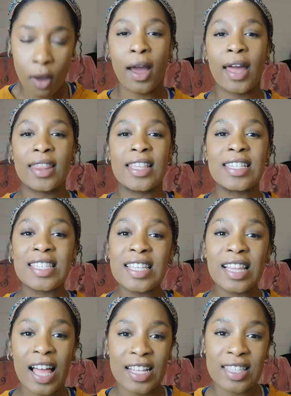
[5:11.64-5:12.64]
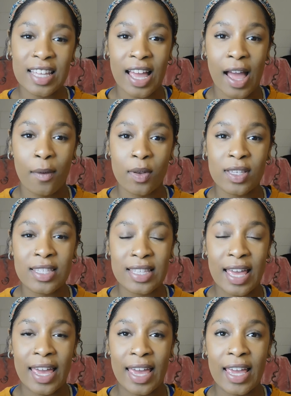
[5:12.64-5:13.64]
Okay, this is the last thing I will
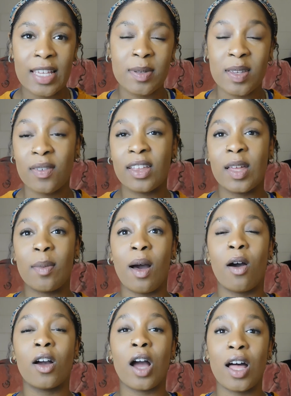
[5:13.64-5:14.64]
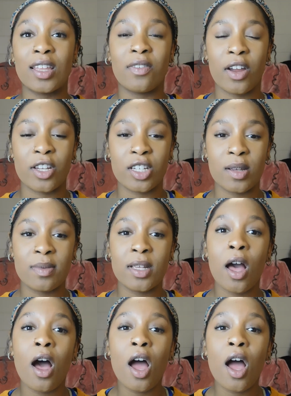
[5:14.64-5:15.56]
say specifically about godly friendships.